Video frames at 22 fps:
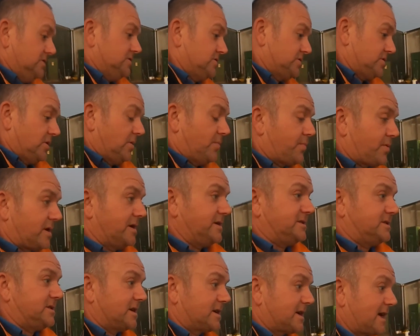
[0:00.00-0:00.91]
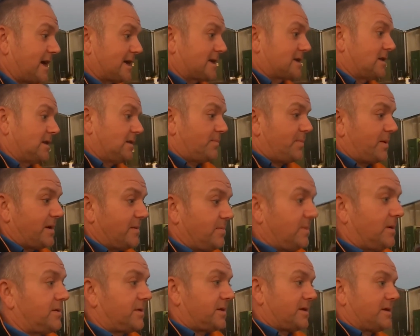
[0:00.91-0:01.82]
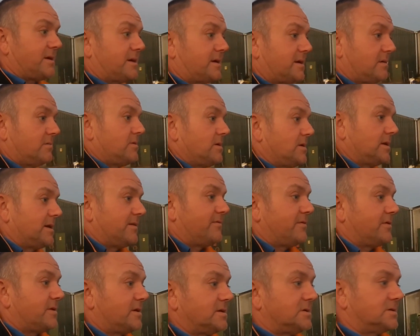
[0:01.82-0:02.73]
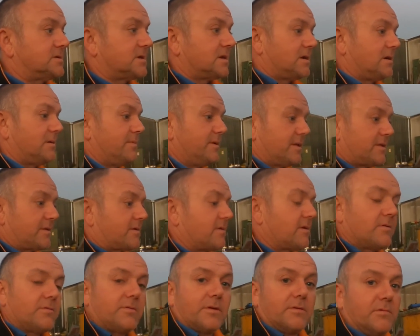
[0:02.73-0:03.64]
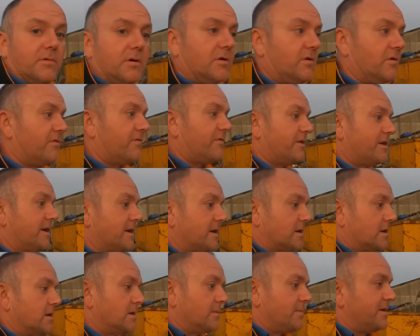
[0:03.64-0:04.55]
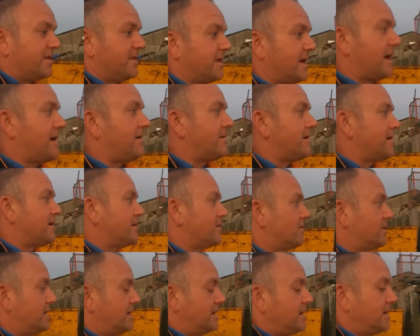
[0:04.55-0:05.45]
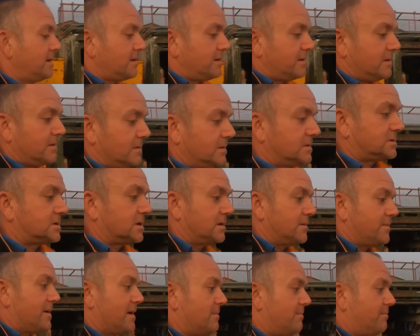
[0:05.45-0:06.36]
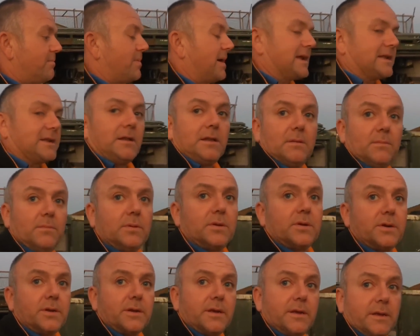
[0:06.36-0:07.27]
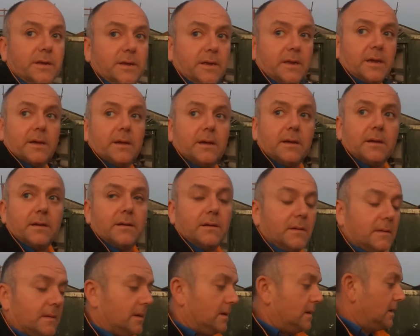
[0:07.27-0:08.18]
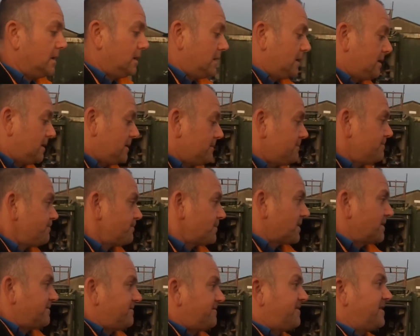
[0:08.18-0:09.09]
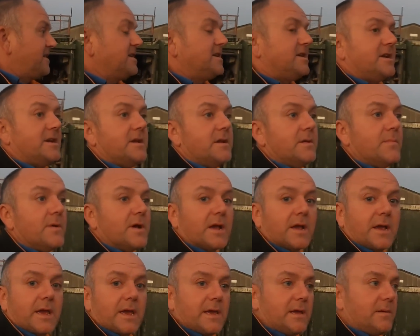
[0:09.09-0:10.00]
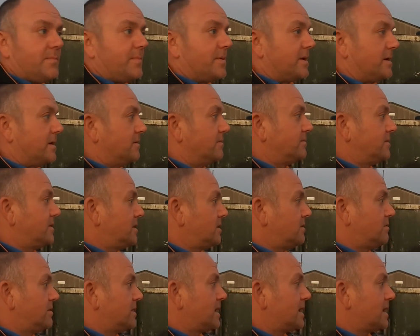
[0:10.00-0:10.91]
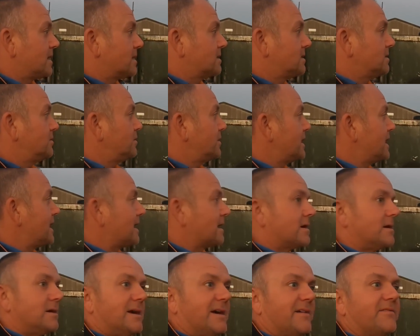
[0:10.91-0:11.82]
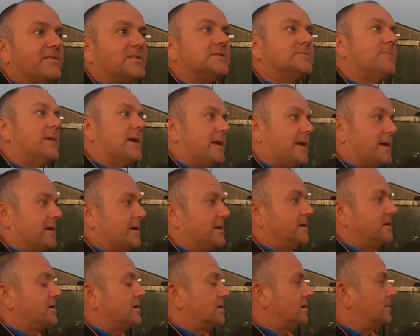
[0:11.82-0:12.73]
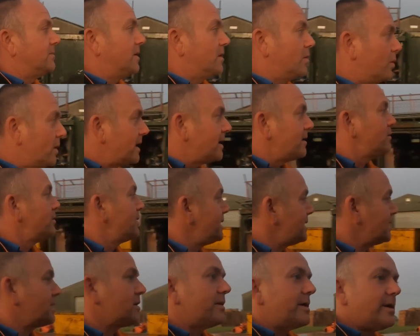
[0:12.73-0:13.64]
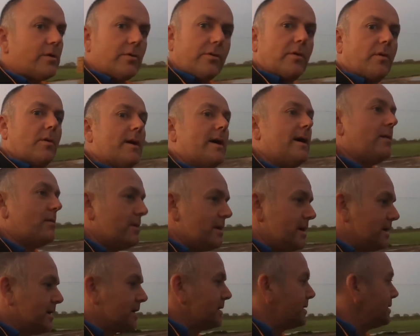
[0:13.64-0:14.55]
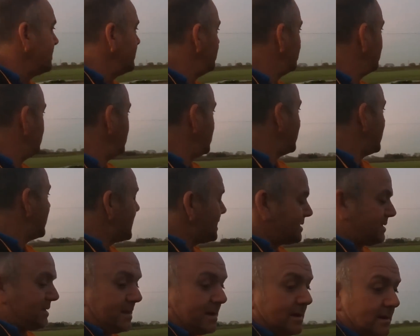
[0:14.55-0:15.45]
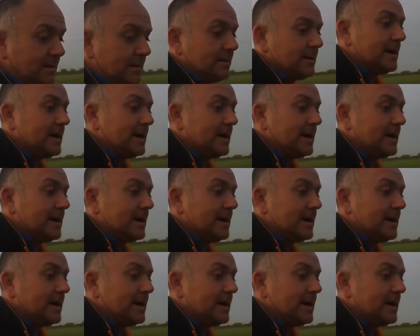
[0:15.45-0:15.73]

So price of cattle, people are thinking, well, everything's going to be through the roof and ain't going to be there anyway. It's going to be a battle bloody feeding them and keeping them that we aren't going to have as many, you know. But we're going other way. We're going to, I think,